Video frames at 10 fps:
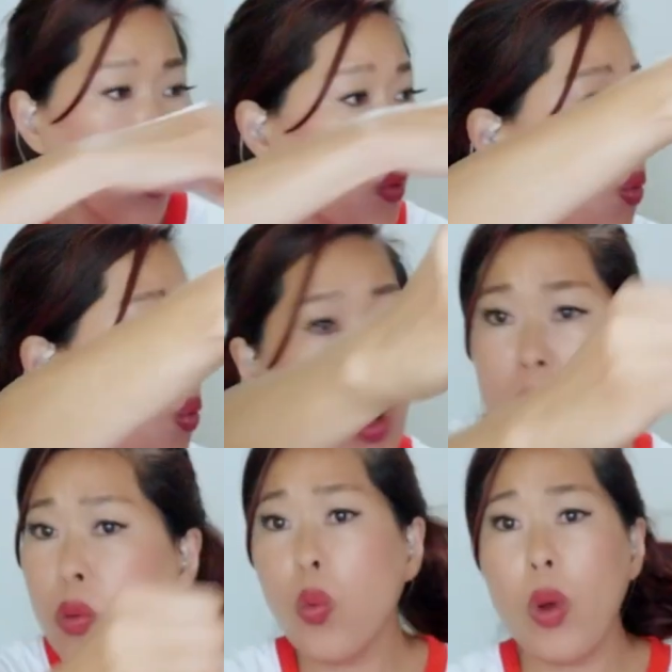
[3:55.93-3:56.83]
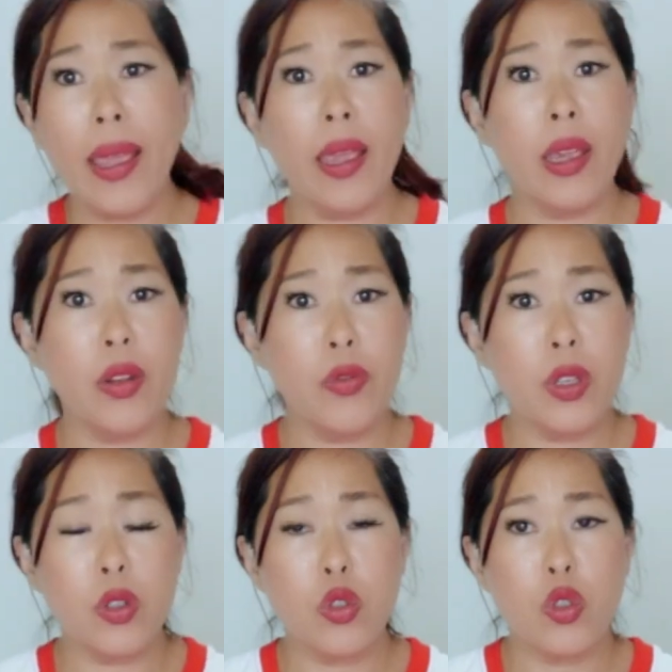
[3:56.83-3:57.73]
or one way to
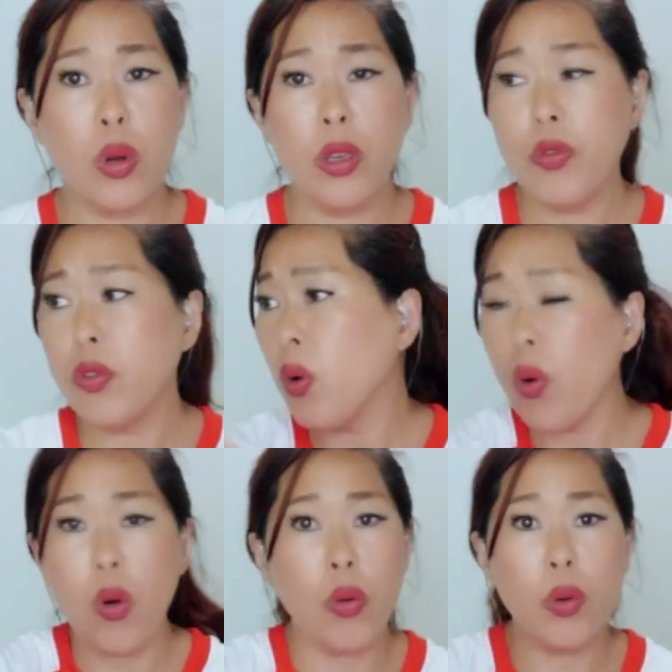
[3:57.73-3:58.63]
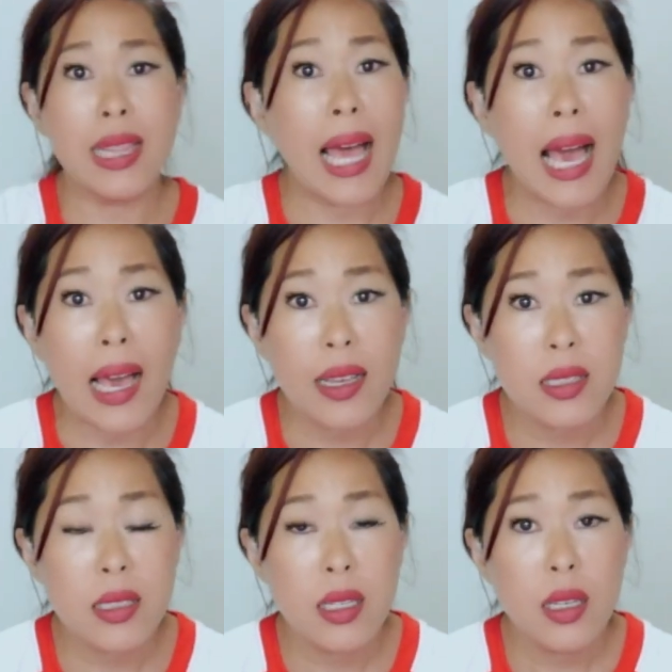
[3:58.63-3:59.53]
feel joyful or
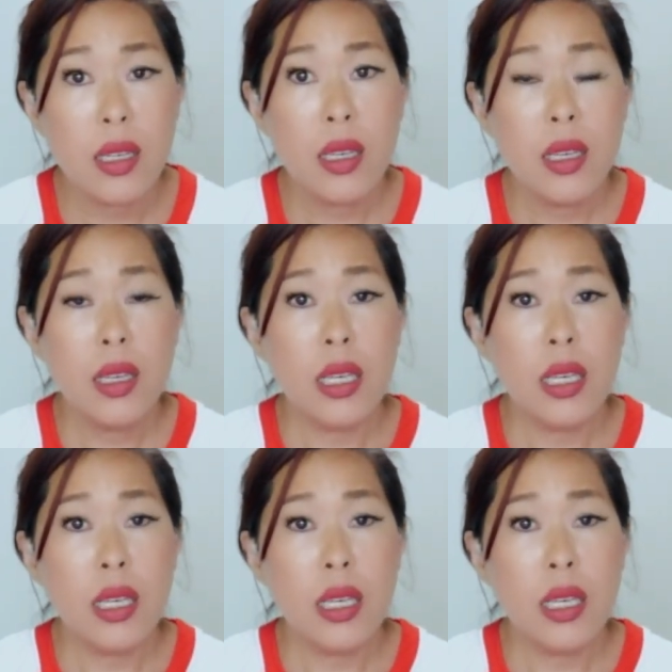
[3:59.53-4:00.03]
relaxed.